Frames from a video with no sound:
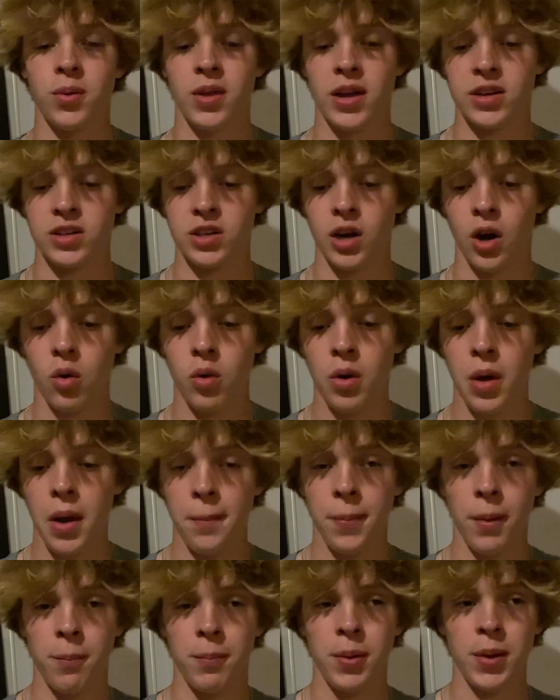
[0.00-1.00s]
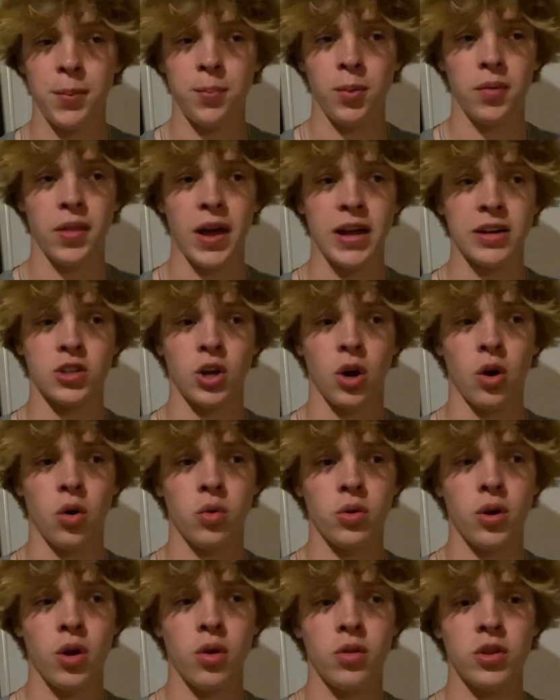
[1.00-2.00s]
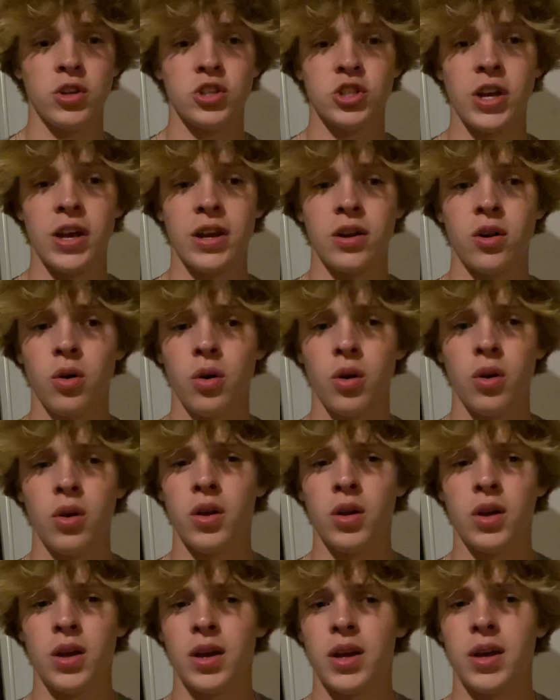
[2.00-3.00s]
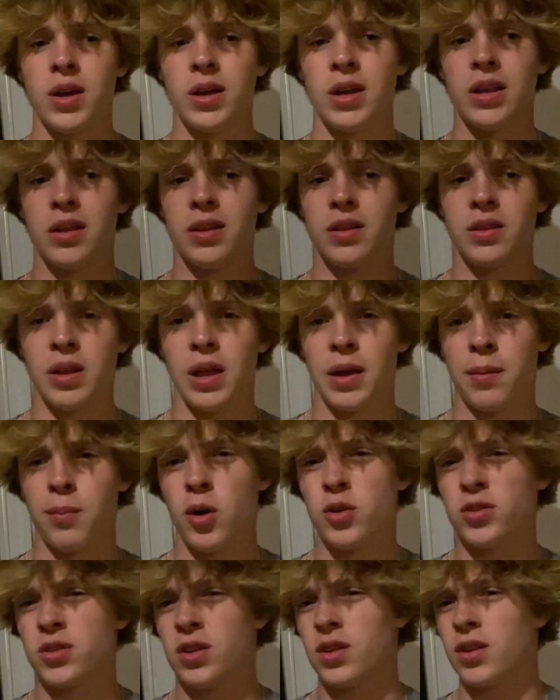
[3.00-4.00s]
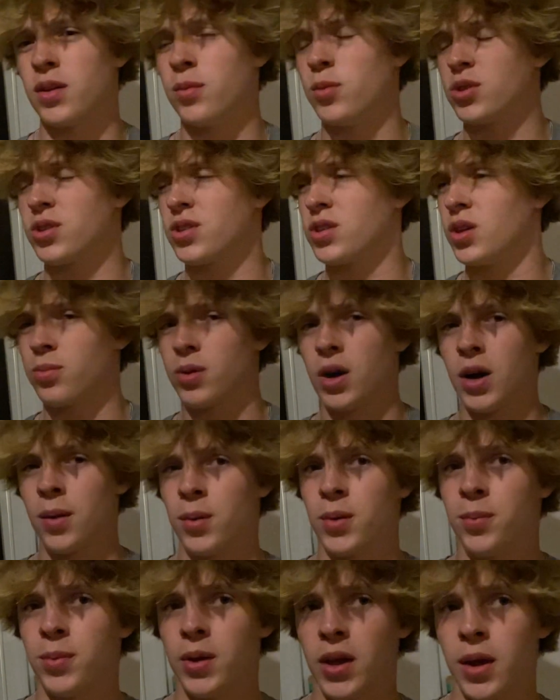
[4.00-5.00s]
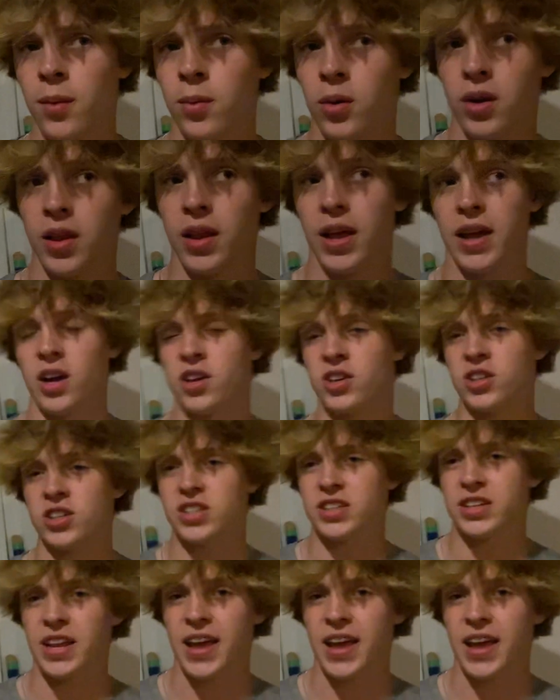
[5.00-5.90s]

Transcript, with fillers: that don't. But people that don't know the channel, like most of them will still probably be able to like understand do you